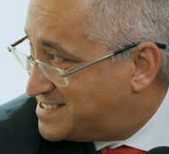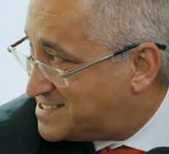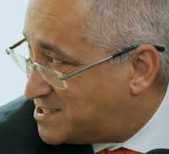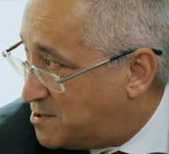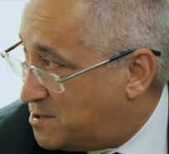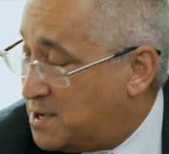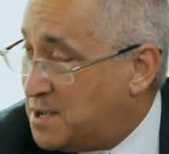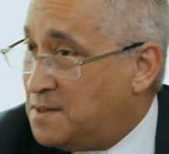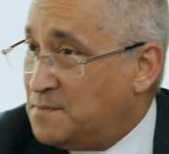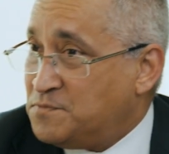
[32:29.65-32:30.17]

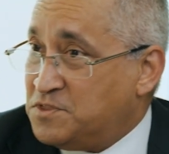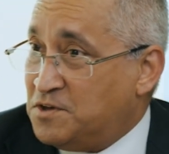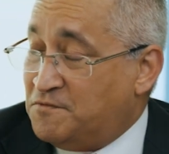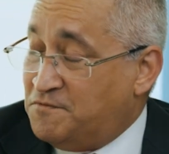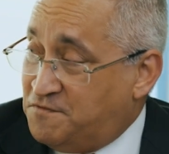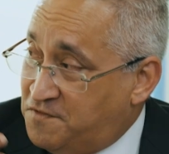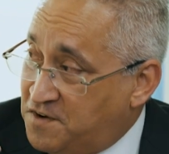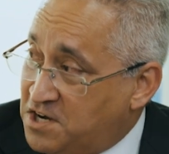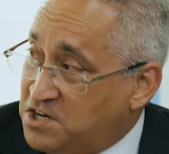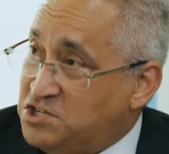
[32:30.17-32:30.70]
So the
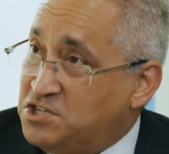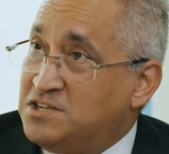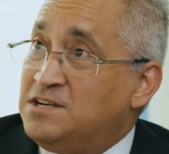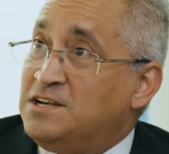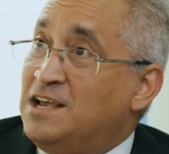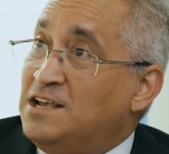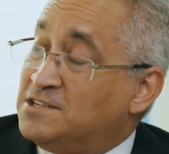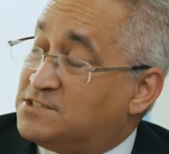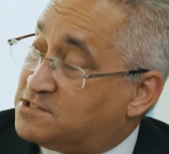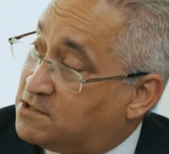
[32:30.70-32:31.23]
vision
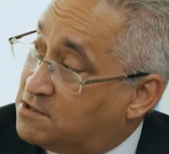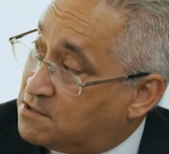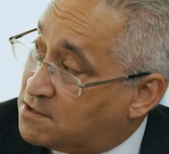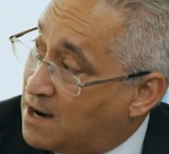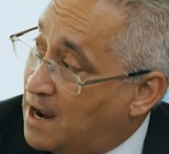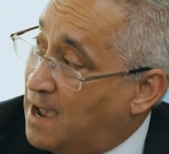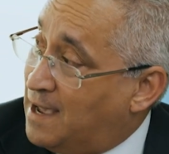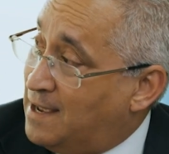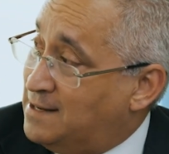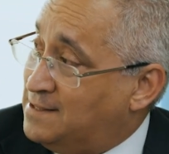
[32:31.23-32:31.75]
is
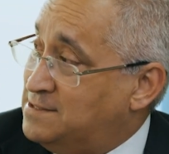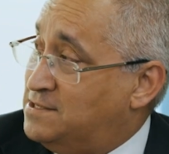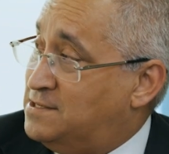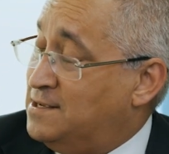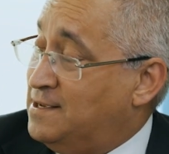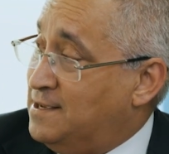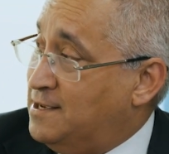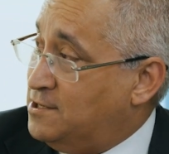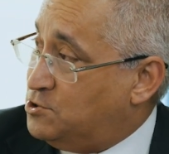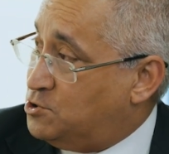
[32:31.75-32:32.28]
grand
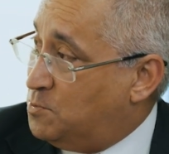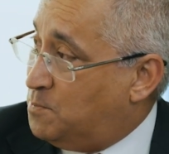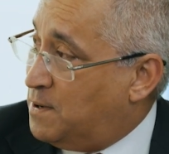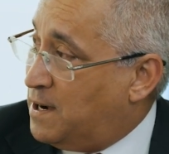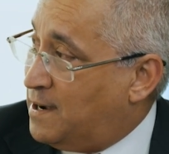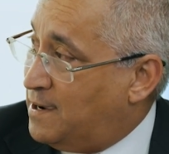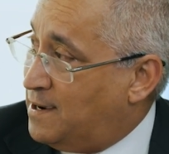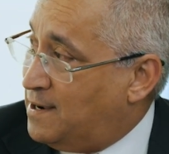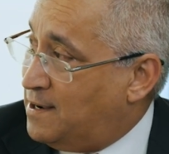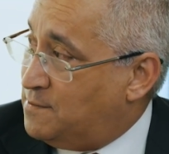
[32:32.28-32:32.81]
in
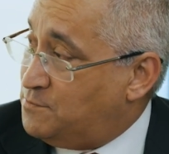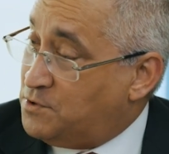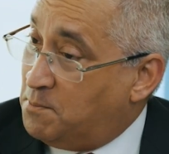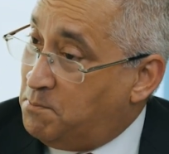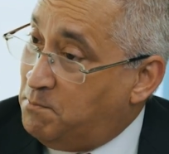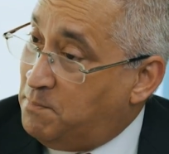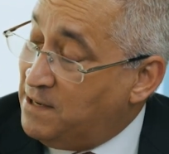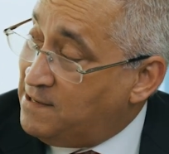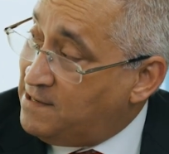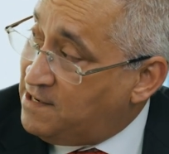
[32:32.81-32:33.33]
Dubai. The
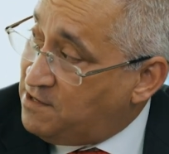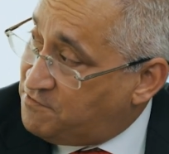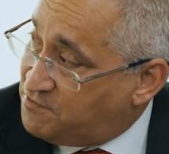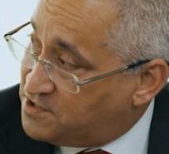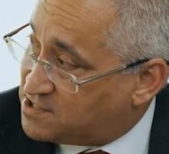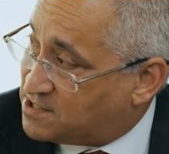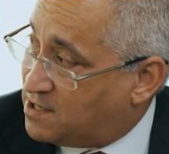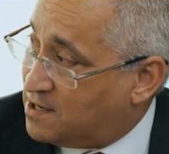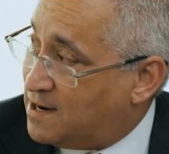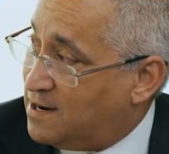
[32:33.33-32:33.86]
belief
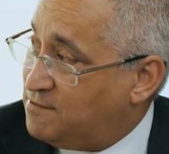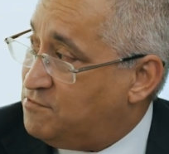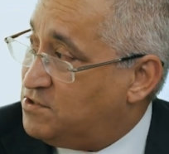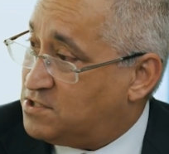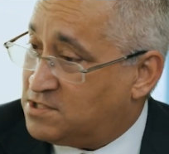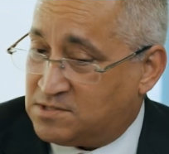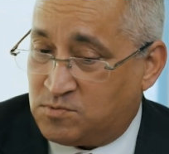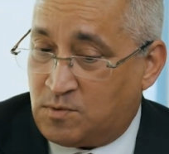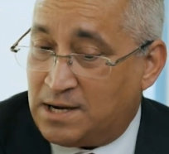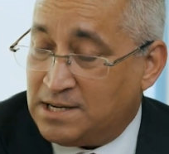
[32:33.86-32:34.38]
is grand, which
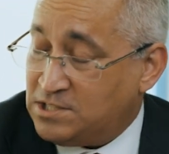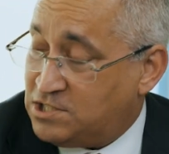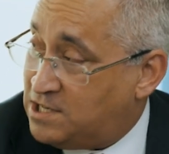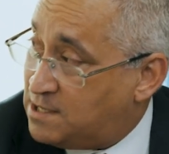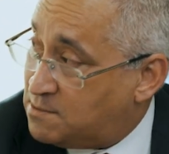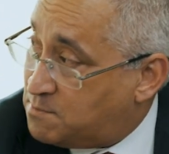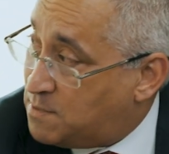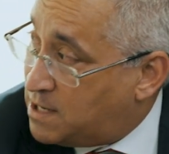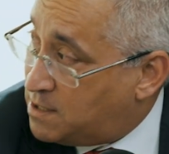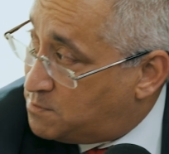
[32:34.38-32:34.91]
is why
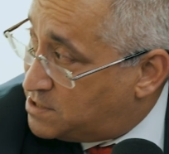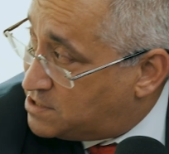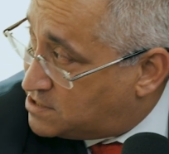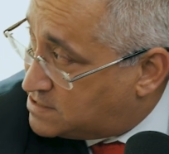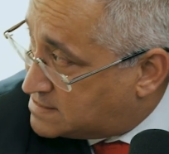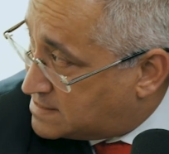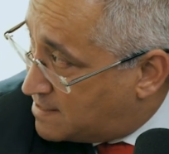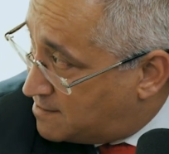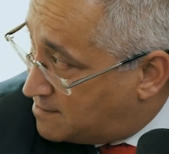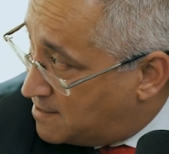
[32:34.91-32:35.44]
Sheikh Mohammed
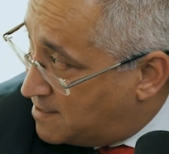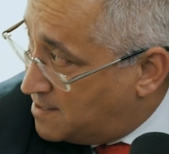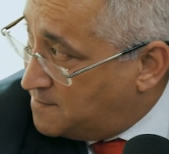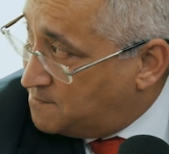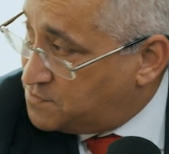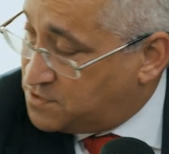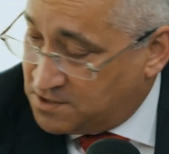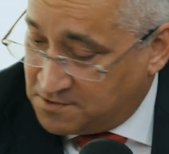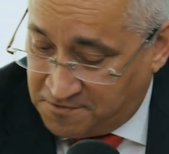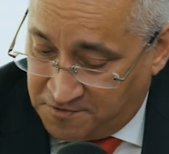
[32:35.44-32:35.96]
said,
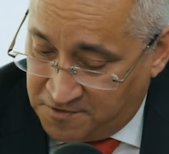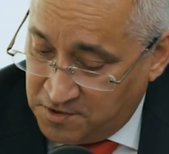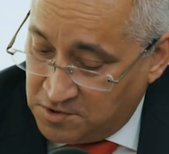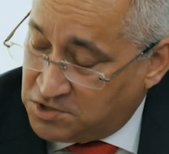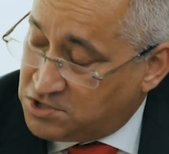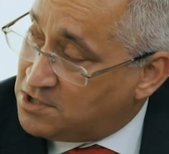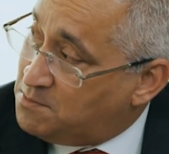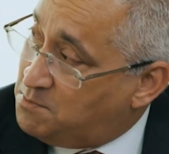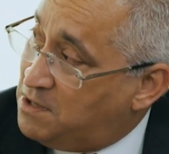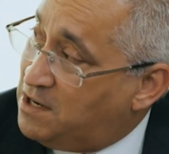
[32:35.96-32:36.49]
the
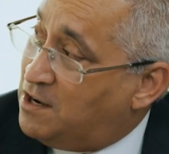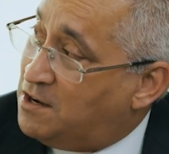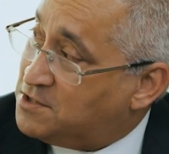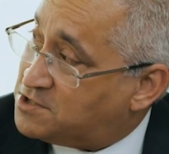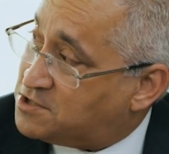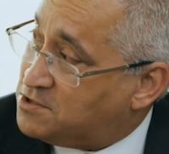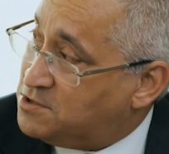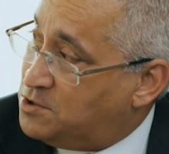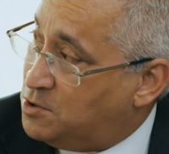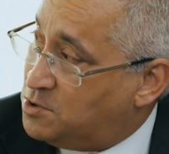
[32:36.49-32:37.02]
future belongs
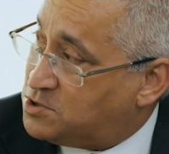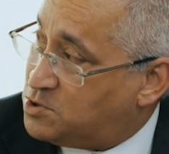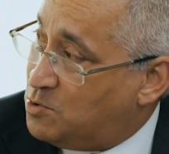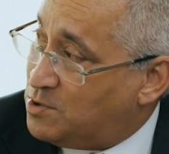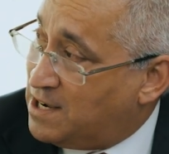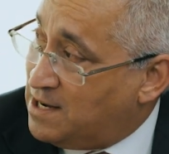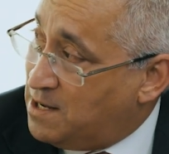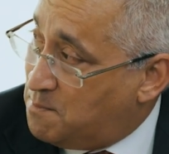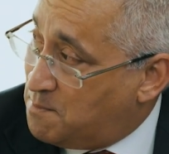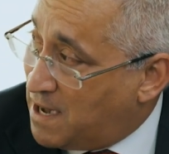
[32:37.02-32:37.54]
to those who
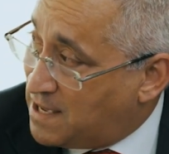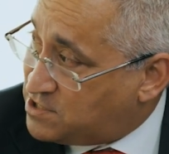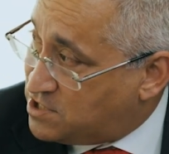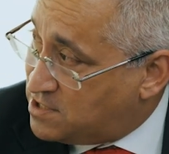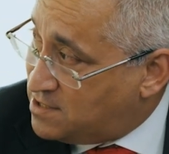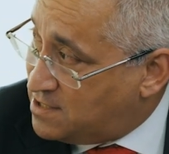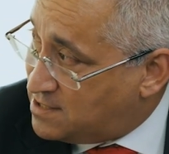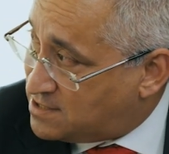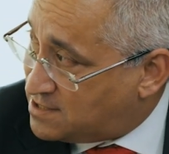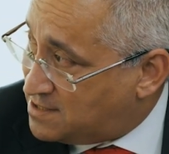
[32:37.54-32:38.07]
can
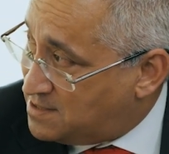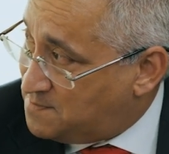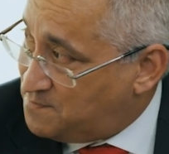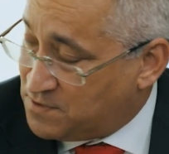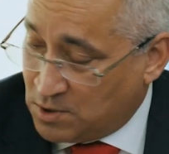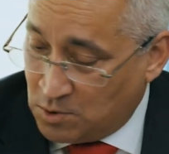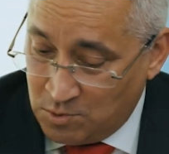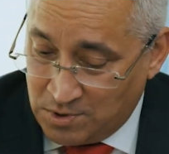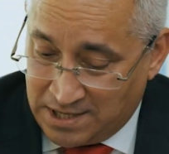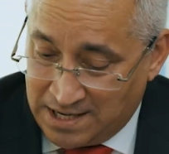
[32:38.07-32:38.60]
imagine it,
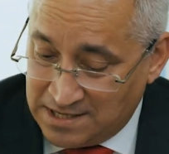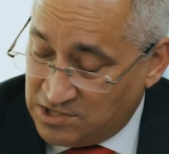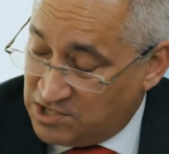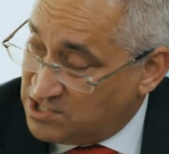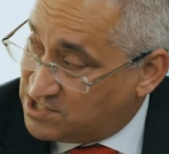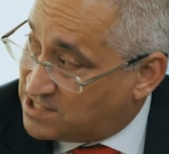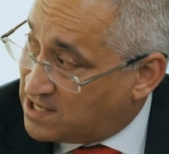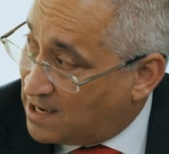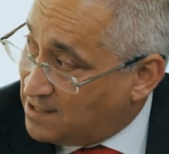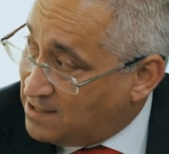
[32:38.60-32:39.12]
who can
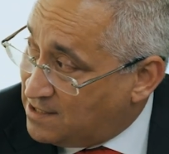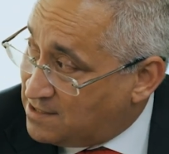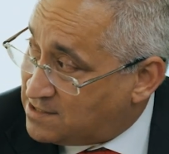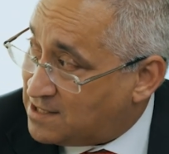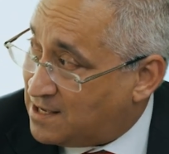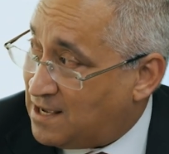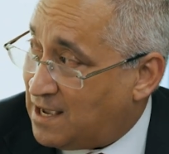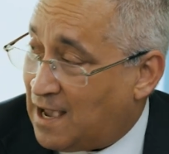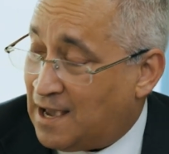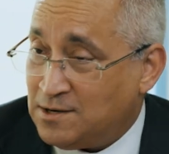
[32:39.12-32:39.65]
design it,
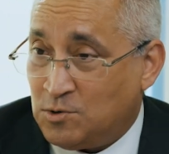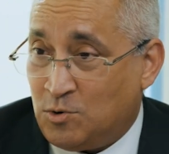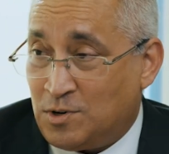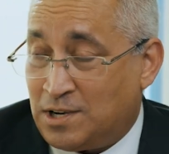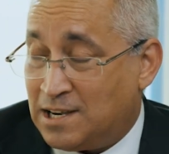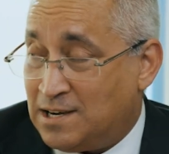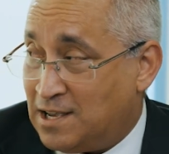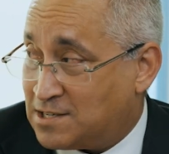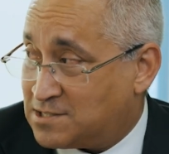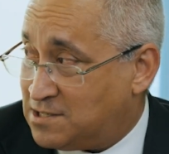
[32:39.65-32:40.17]
and who
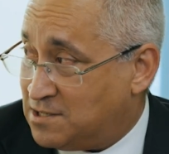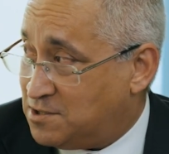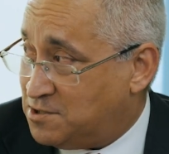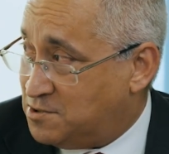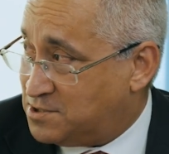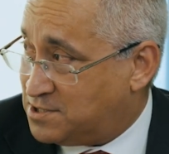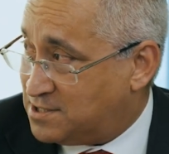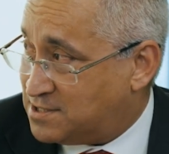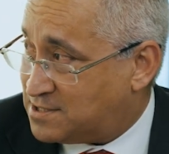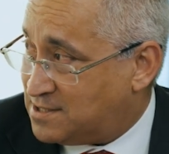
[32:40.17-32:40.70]
can
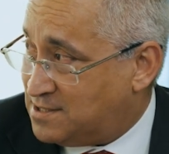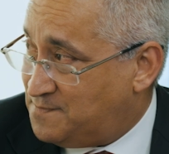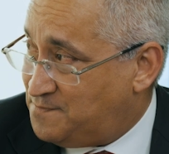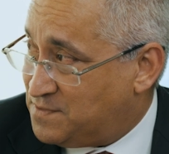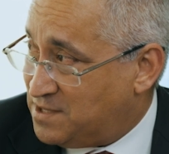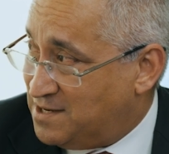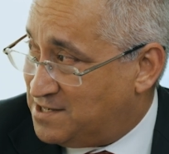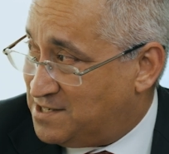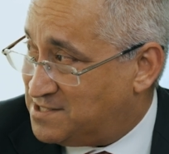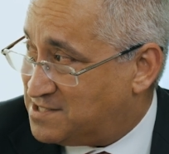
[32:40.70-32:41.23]
execute it.
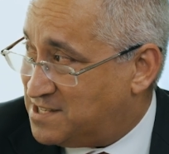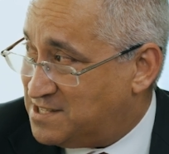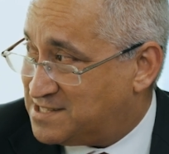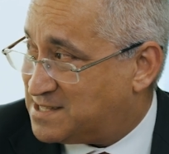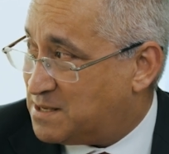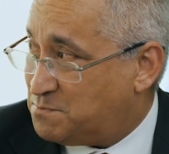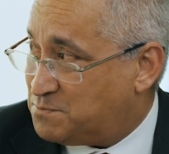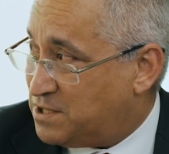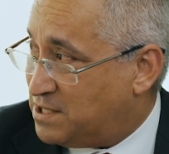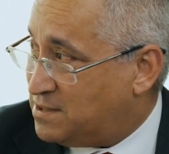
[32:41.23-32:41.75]
It isn't
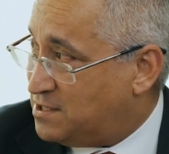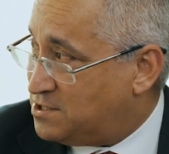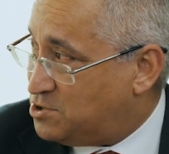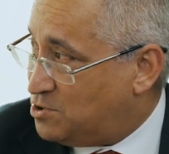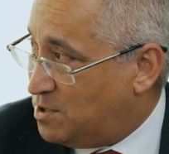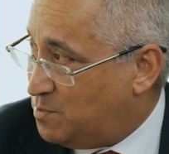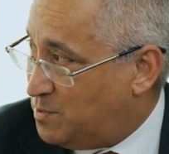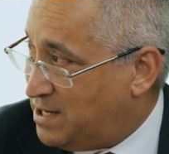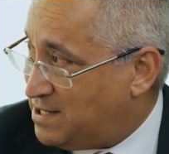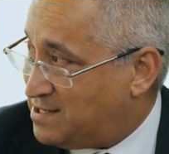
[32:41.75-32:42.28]
something that you
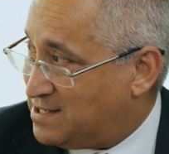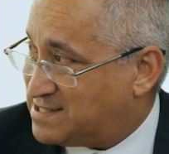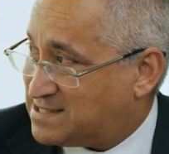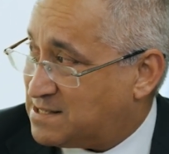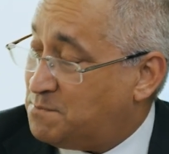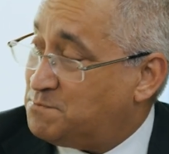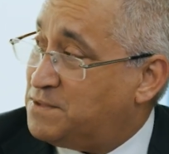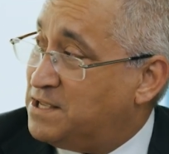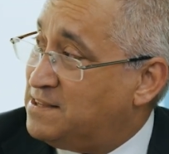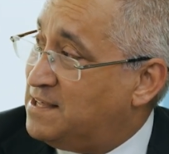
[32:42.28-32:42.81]
await, it's
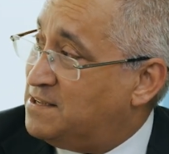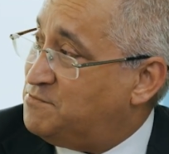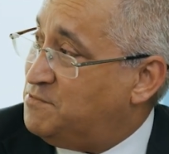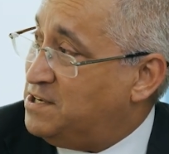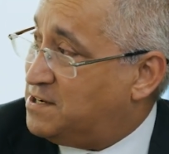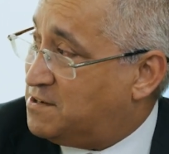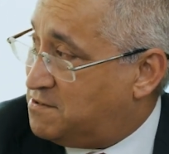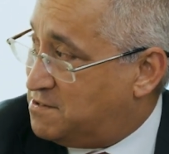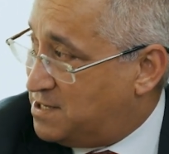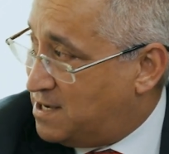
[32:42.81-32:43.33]
something that we
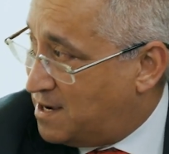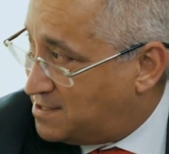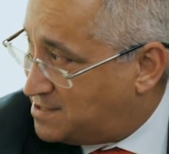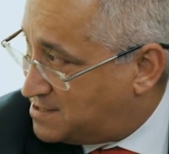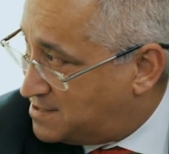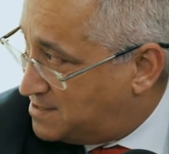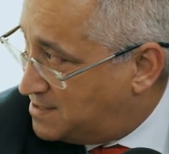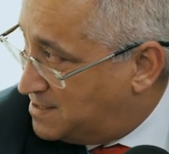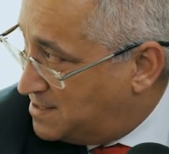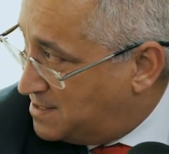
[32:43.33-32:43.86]

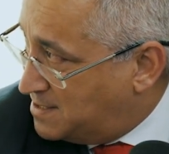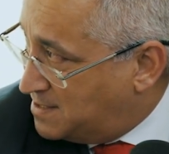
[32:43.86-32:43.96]
create.